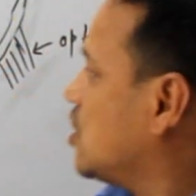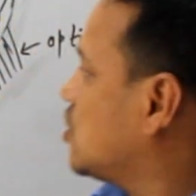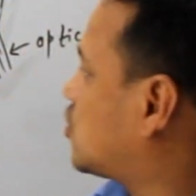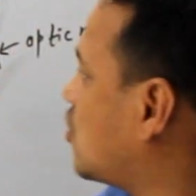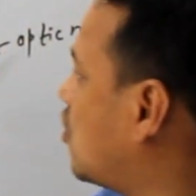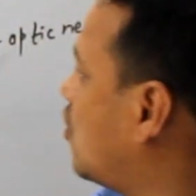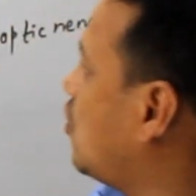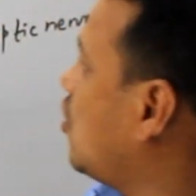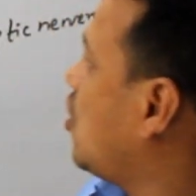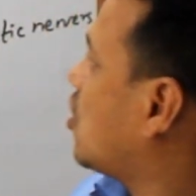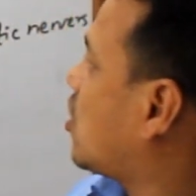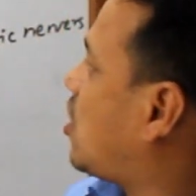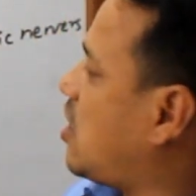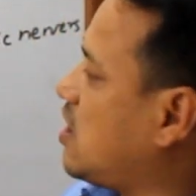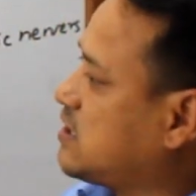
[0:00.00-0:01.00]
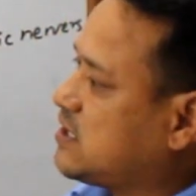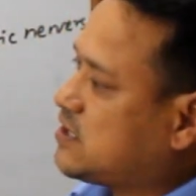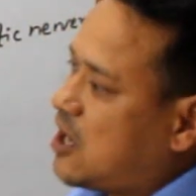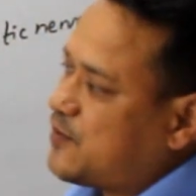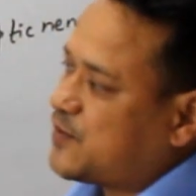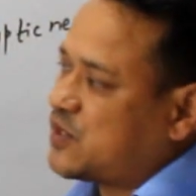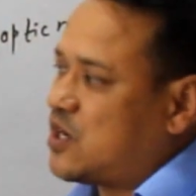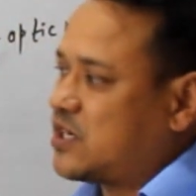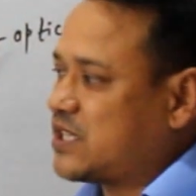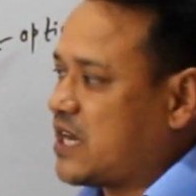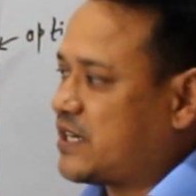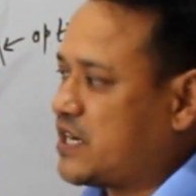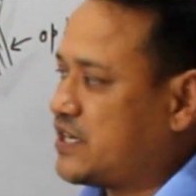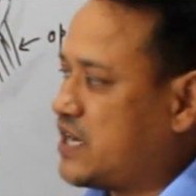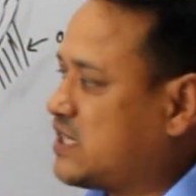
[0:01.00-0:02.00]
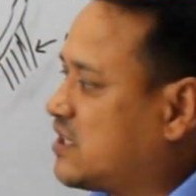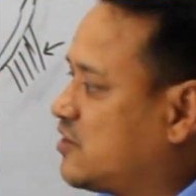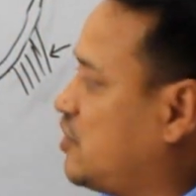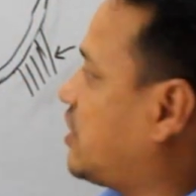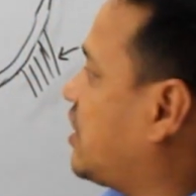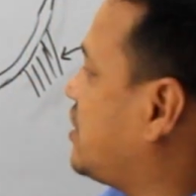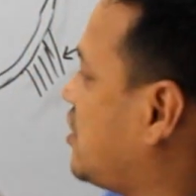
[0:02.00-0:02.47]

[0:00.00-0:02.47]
So causes of short-sightedness, decrease